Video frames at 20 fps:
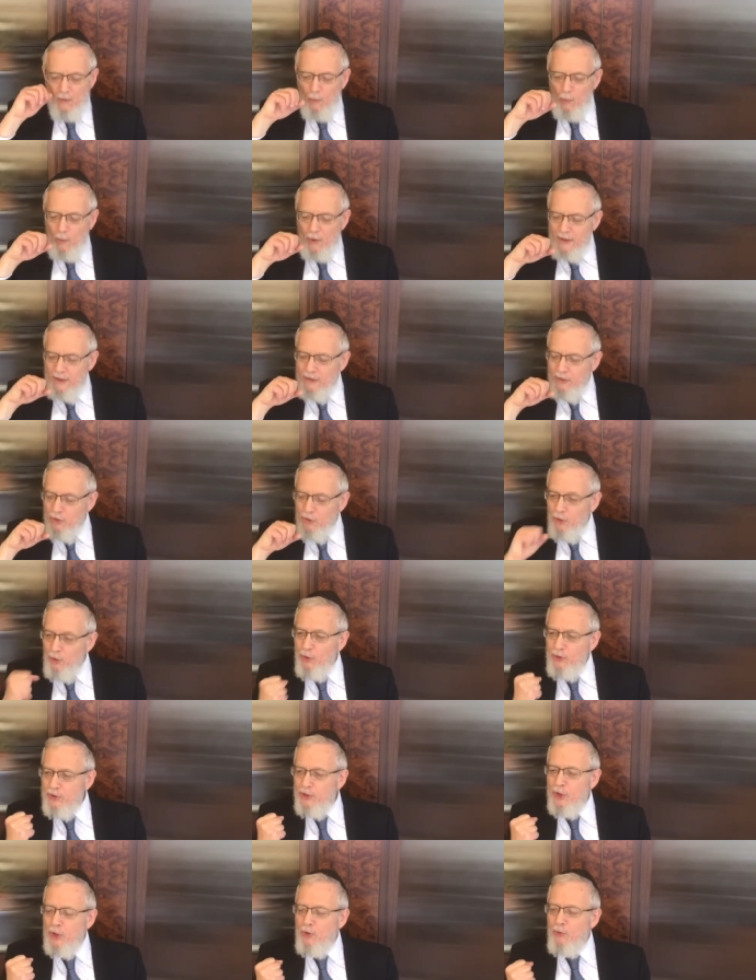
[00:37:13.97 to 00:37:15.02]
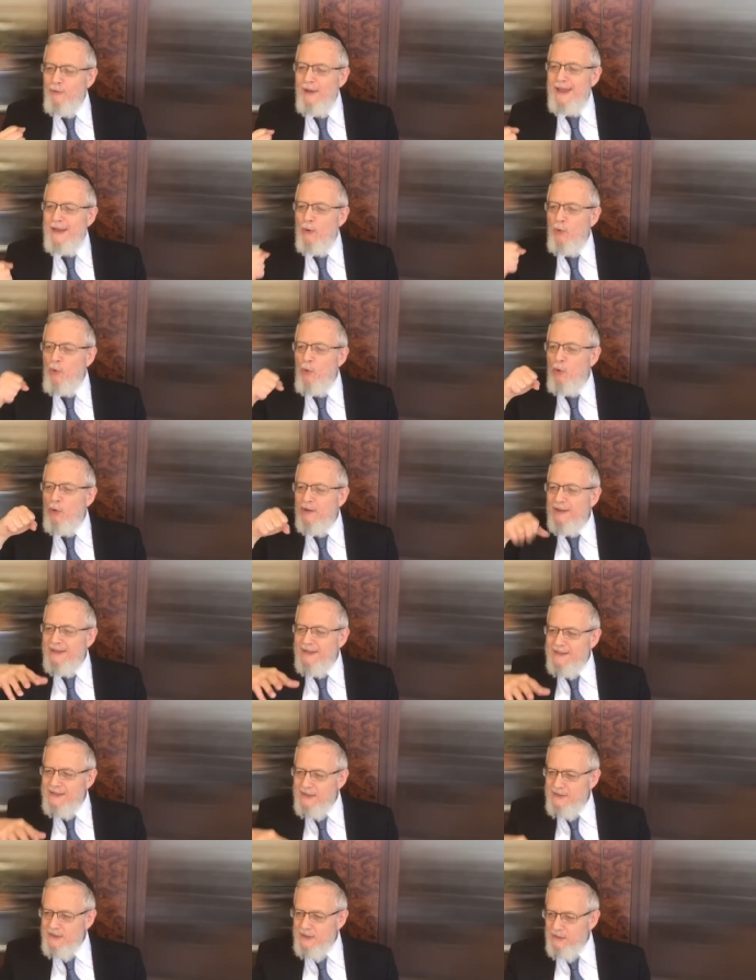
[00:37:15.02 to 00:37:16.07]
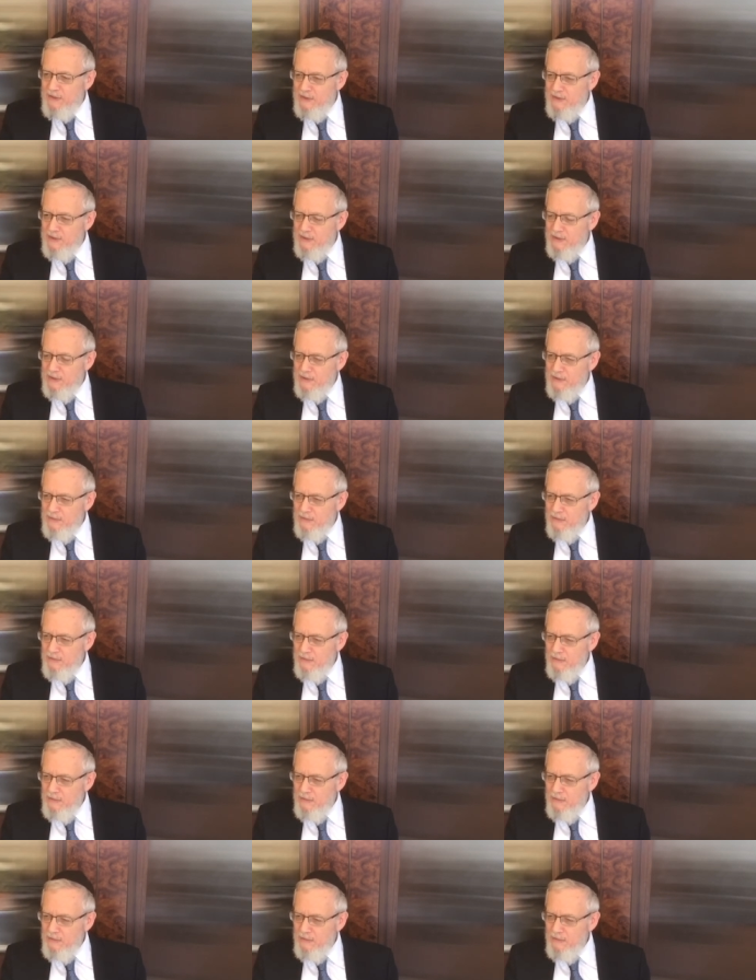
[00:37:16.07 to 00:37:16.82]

what it took to create all existence,